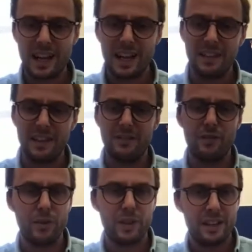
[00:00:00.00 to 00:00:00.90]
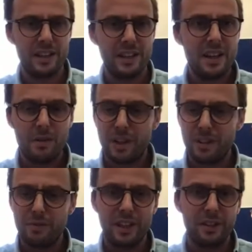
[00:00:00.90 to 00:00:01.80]
And through that, we
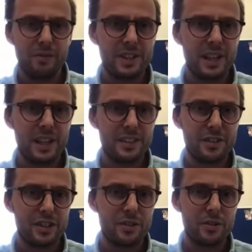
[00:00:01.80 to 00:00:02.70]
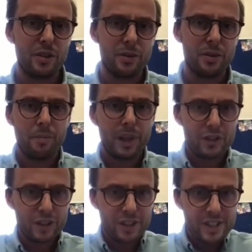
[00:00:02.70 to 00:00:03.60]
get really good results. Just to show you some
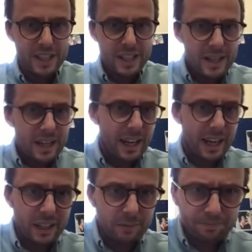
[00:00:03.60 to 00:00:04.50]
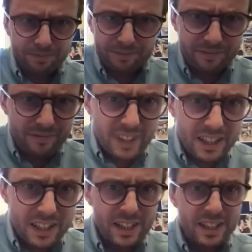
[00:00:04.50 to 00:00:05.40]
pictures. Again,
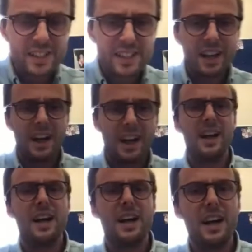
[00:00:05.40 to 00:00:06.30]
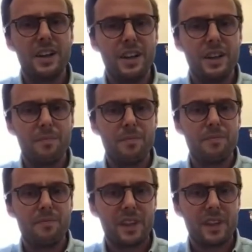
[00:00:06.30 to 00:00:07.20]
this is
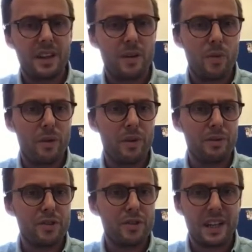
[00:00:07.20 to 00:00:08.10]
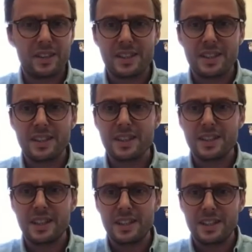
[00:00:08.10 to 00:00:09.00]
where we were trying to
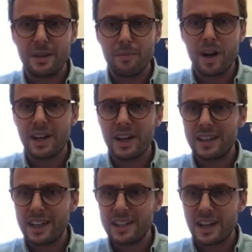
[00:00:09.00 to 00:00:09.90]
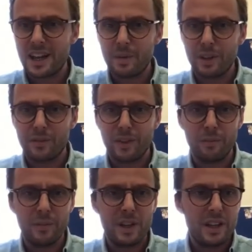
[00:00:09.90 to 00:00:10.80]
synthesize the market data coming
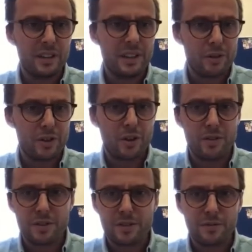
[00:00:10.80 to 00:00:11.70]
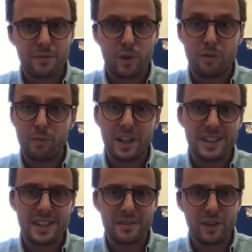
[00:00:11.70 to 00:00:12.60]
from Dow Jones, both
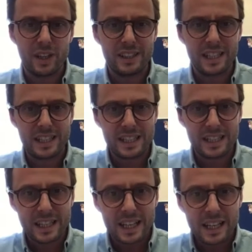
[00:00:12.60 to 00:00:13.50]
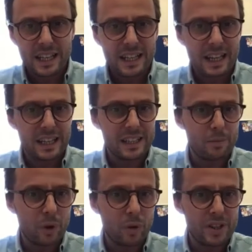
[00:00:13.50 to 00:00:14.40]
prices and volatility. And the
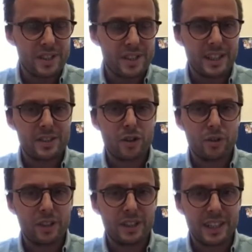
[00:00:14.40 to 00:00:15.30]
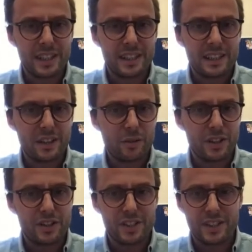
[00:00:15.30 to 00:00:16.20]
blue is historical data, and
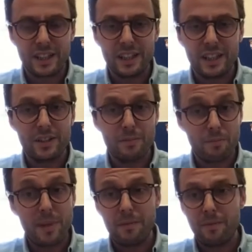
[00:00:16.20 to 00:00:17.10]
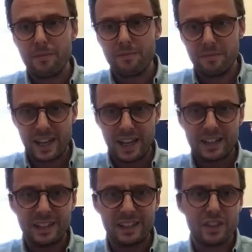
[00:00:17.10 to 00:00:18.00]
orange is
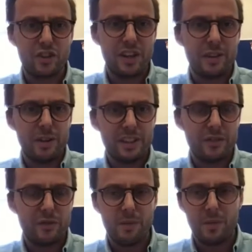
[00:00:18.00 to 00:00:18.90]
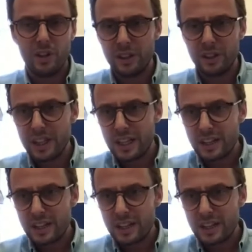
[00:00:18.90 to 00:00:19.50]
data that is generated for a model.